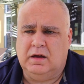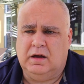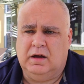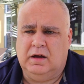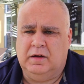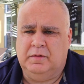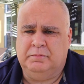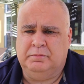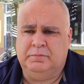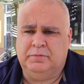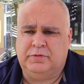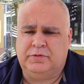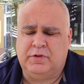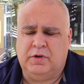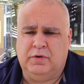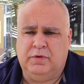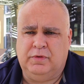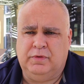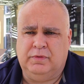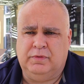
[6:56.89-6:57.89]

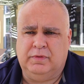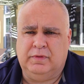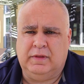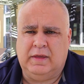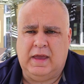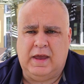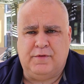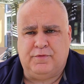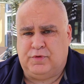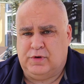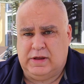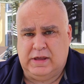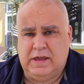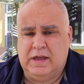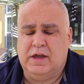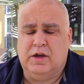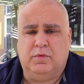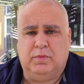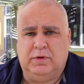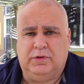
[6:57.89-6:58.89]
So every
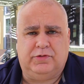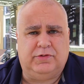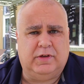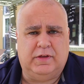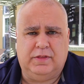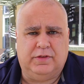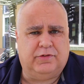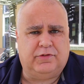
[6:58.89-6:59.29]
year we see